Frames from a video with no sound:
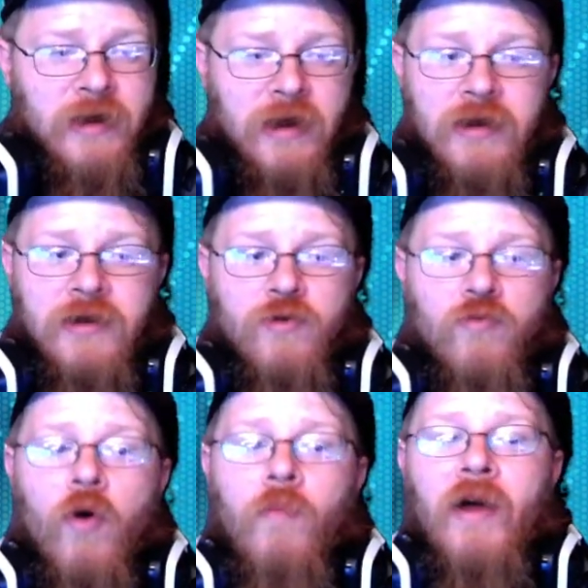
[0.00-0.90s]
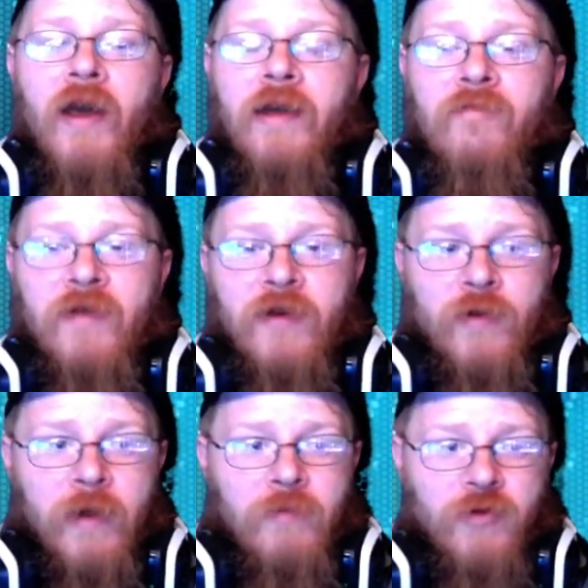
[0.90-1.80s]
It is a role-playing video
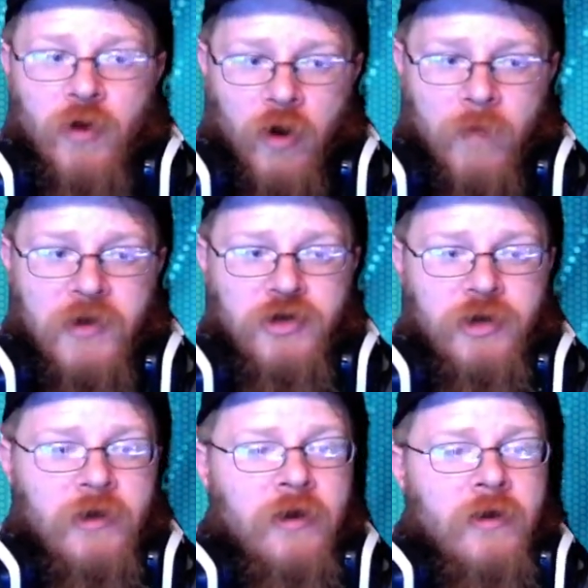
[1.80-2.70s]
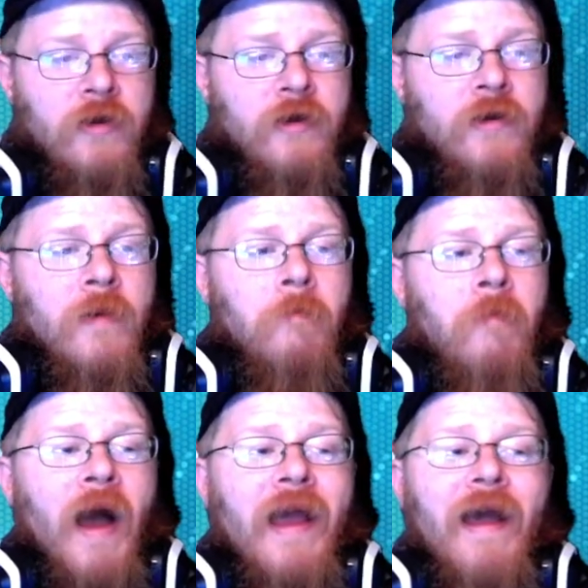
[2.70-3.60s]
game, so an RPG,
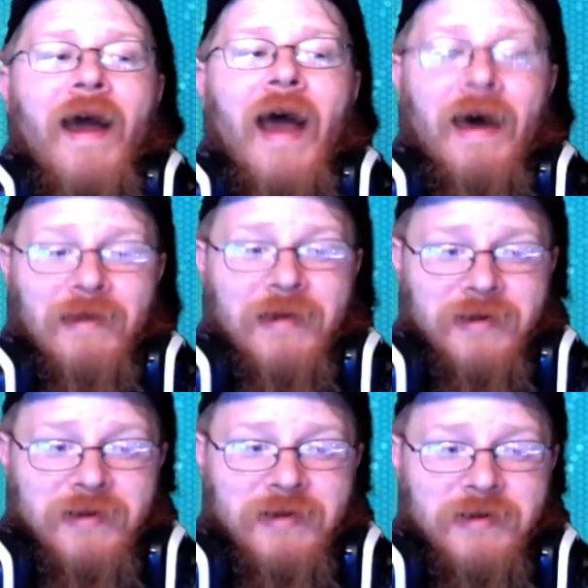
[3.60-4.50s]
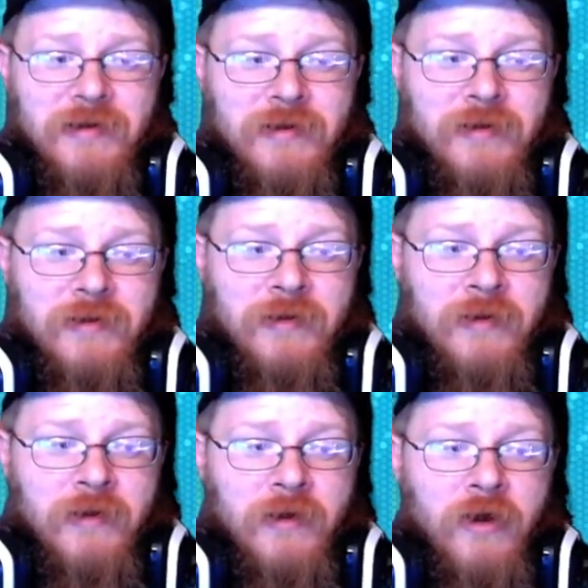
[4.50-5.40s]
by Atlus.
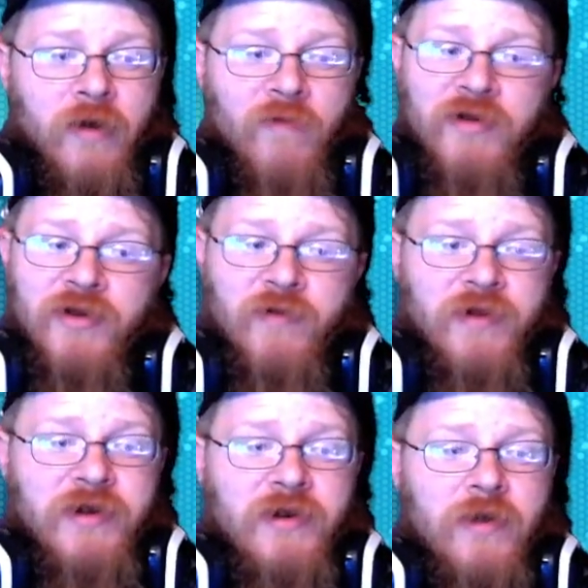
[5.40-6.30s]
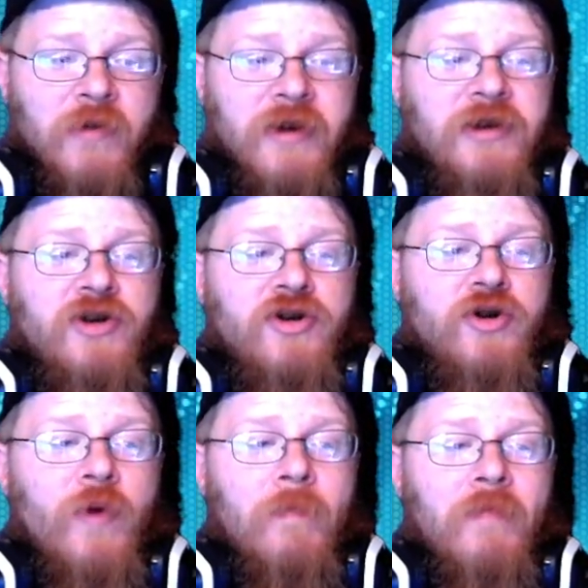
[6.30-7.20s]
Originally uh, released on the PlayStation 2
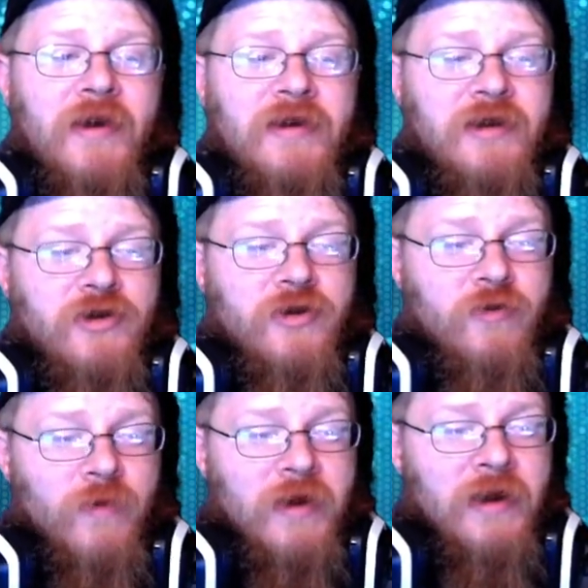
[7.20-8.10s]
and PlayStation 3.